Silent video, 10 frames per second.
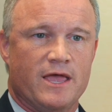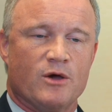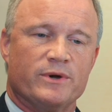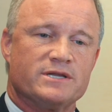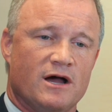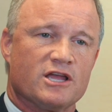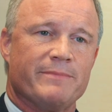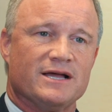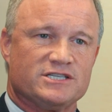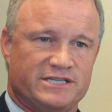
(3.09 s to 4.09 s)
And when we talk
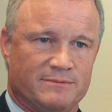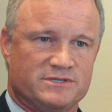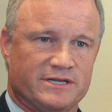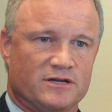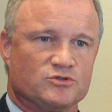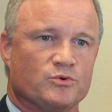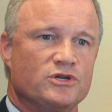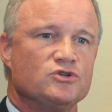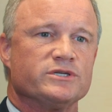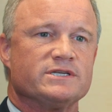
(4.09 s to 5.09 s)
about stem cells, we're
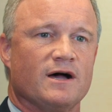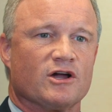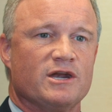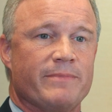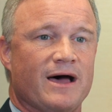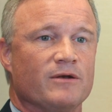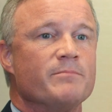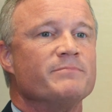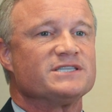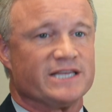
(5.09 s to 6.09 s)
usually talking
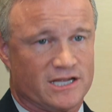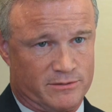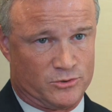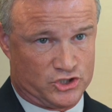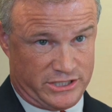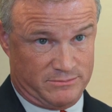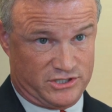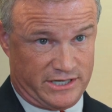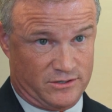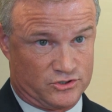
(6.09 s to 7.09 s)
about mesenchymal stem
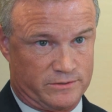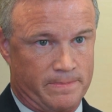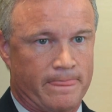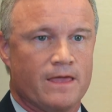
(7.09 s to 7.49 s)
cells.